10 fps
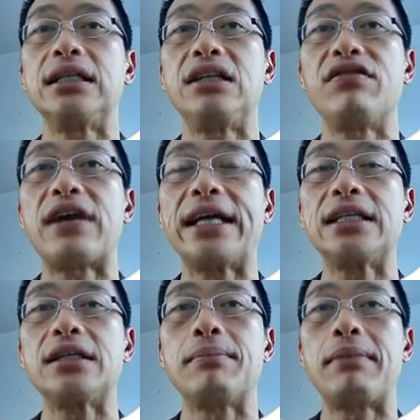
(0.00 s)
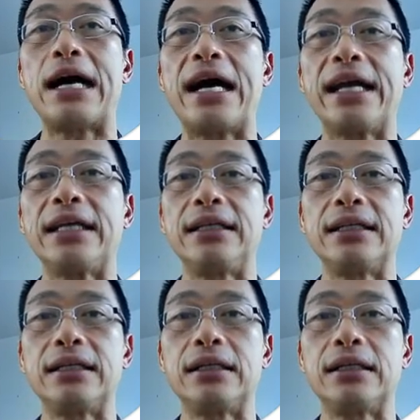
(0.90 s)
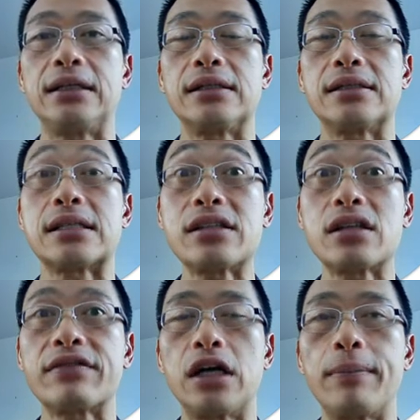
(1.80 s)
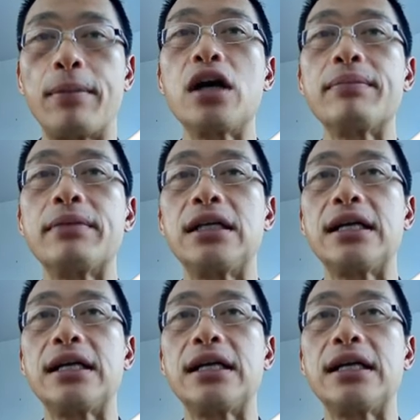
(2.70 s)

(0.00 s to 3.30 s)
divided by the size of the apartment,